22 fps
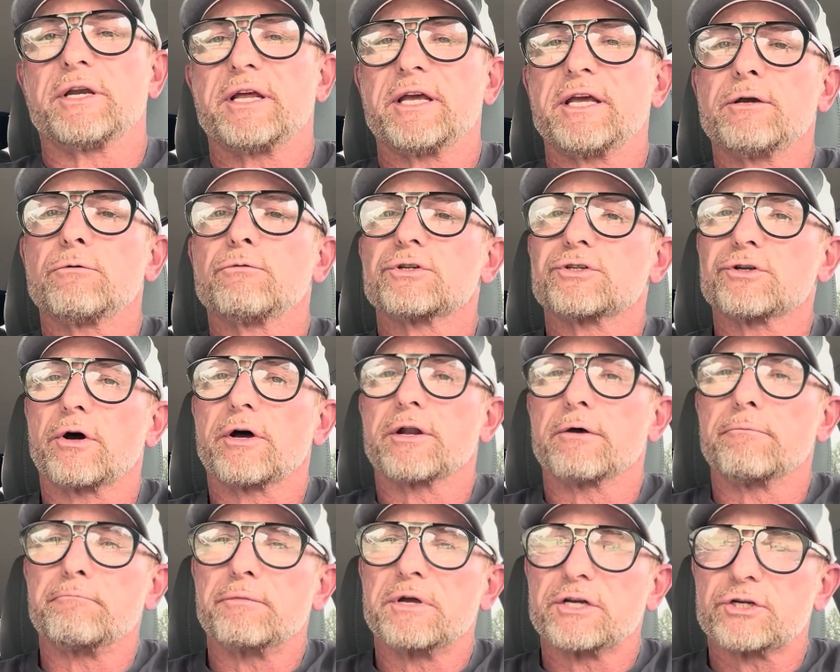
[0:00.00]
He was on a
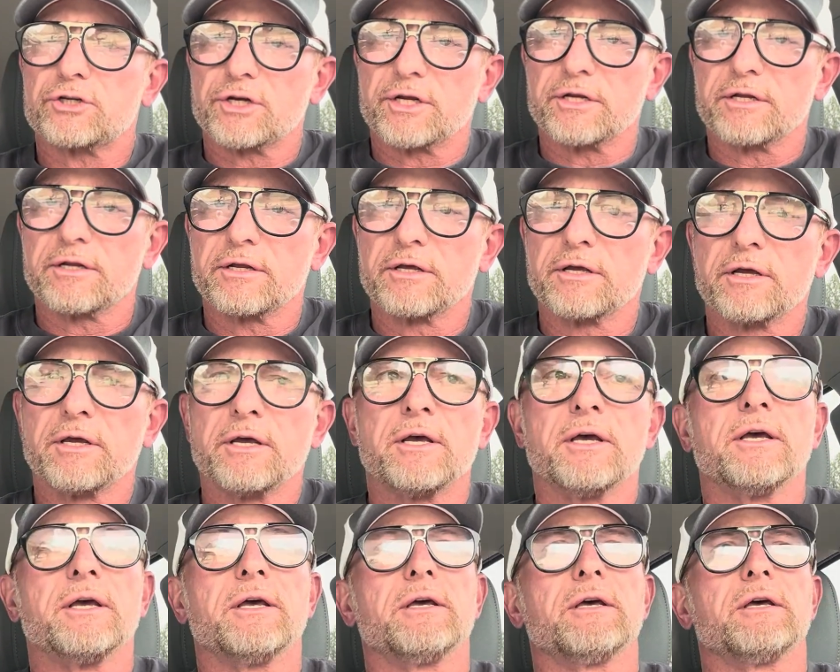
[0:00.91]
mission
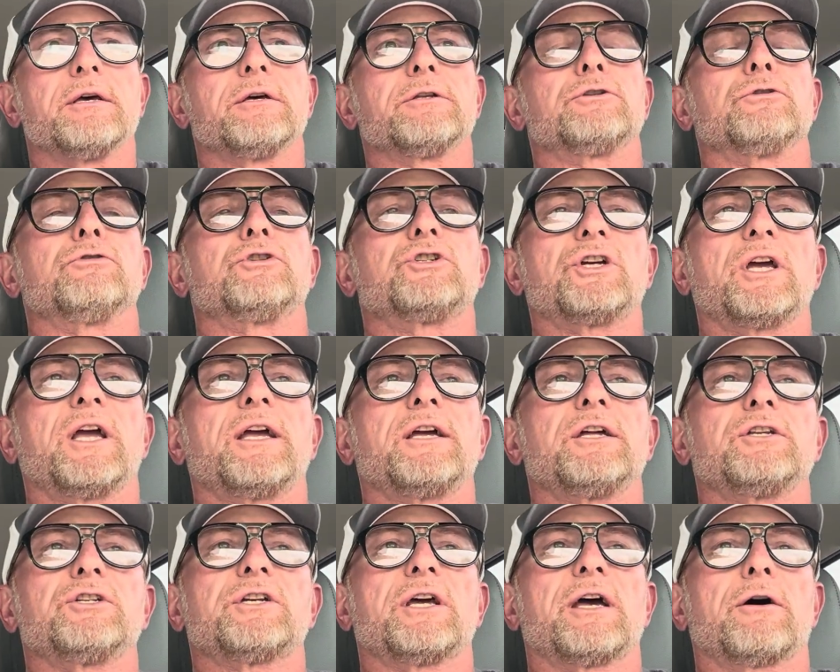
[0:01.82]
to
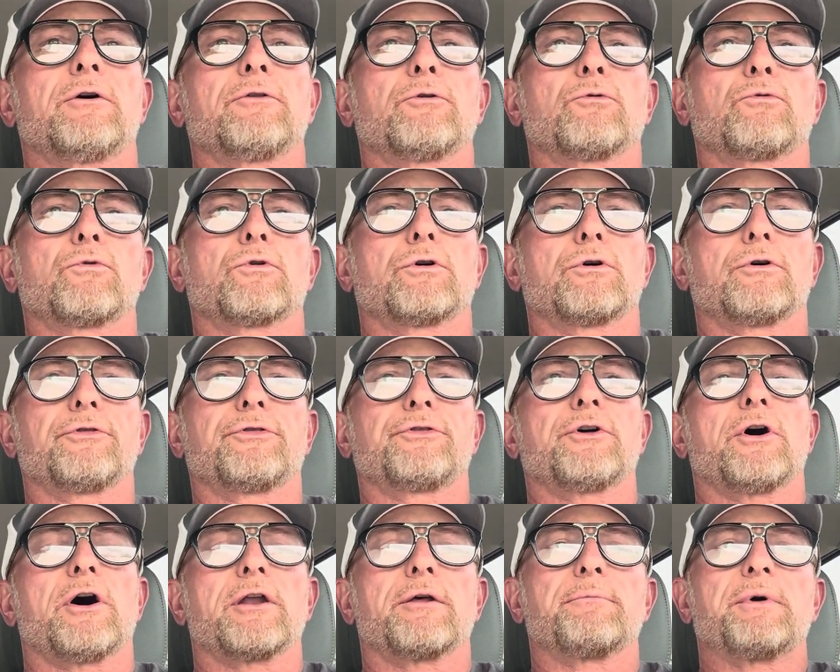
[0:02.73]
change how the world
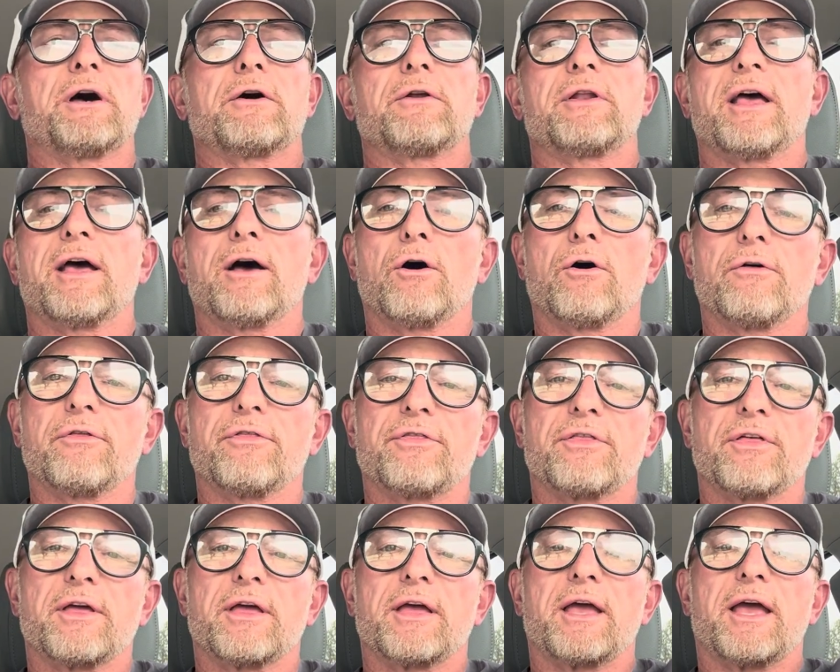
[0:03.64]
thought about
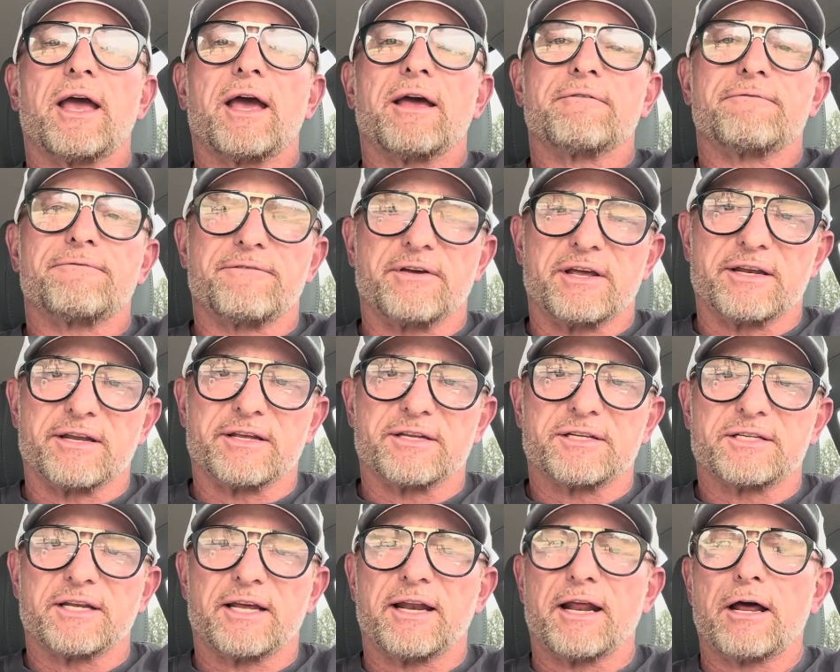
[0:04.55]
health and
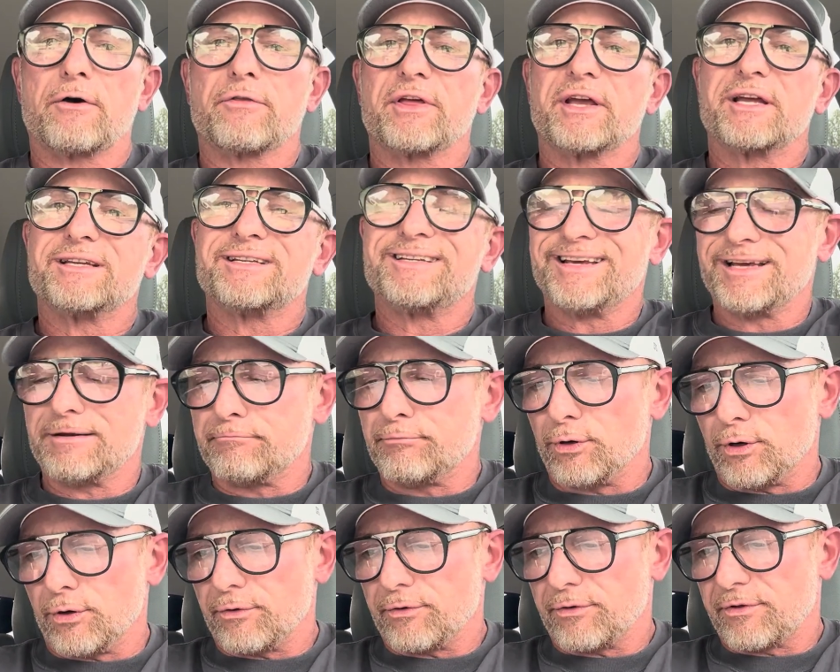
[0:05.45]
fitness and how they did
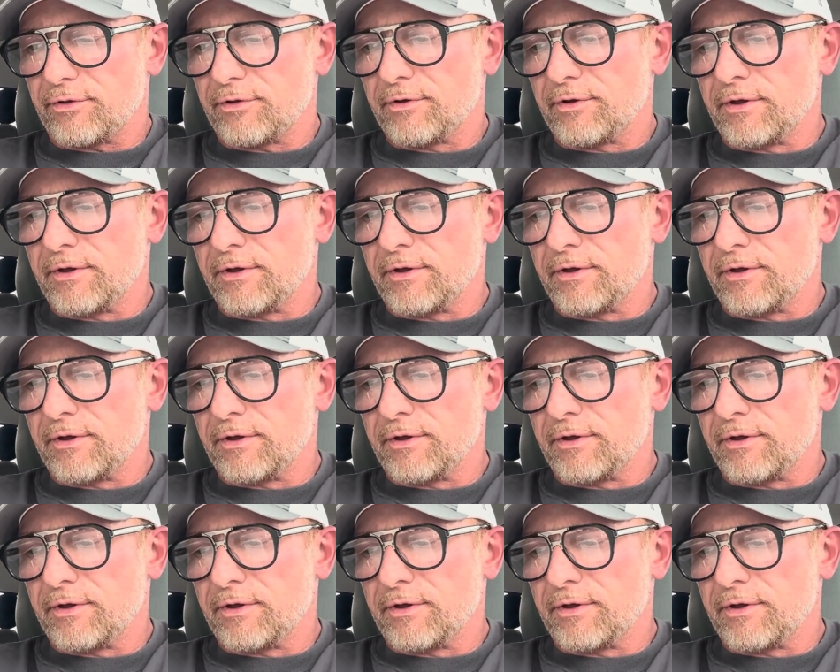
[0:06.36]
both.